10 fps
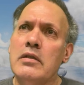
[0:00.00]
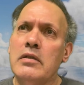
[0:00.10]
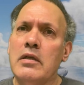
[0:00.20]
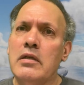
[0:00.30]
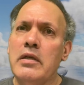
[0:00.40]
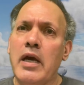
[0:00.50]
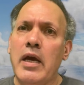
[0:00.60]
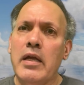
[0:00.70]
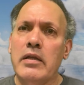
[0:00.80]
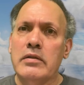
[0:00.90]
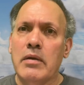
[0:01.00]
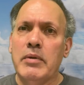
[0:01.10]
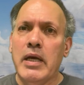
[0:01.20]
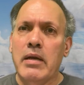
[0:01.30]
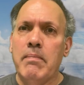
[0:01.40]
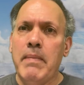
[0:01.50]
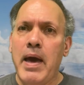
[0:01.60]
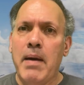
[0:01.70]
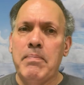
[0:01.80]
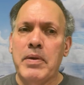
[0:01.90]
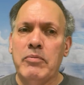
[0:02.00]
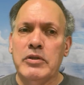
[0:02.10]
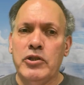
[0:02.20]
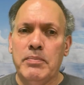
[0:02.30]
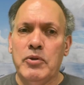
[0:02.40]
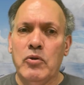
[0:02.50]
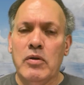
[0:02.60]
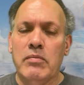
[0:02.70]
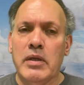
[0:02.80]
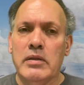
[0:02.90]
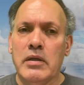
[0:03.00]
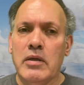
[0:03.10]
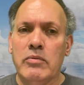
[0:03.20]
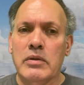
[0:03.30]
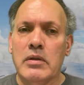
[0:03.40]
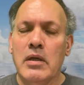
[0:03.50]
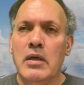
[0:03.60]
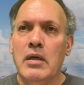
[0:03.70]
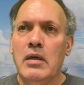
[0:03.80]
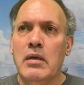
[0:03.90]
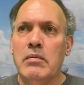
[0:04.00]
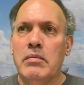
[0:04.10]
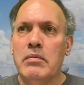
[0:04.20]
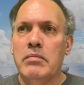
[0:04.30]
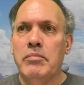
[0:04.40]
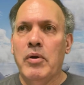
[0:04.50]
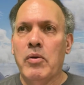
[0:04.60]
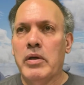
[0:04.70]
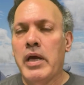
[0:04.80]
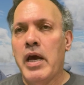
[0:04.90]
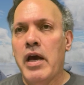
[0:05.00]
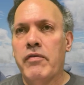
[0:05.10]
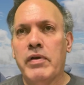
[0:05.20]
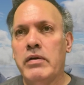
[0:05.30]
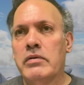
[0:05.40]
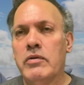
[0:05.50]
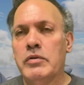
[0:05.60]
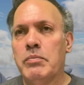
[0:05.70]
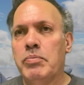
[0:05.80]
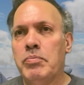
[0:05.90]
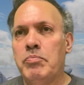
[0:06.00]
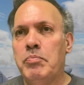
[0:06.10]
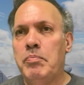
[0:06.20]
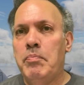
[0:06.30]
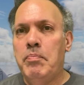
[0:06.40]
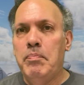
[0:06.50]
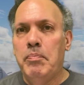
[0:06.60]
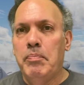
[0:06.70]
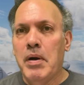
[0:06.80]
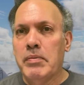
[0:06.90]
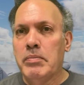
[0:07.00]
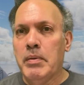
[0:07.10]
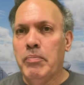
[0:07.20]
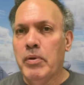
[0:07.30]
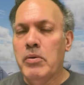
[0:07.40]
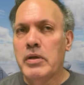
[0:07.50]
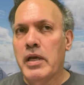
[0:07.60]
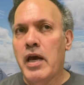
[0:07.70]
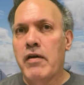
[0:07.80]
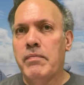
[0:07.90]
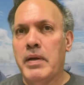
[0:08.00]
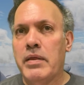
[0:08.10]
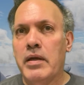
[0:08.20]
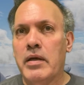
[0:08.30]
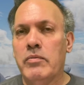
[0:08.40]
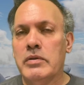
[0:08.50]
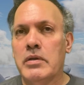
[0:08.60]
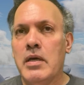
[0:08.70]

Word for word: the other day that someone had a map that was shipped to them. They said it was broken half. I don't think it was probably broken half, but I think it was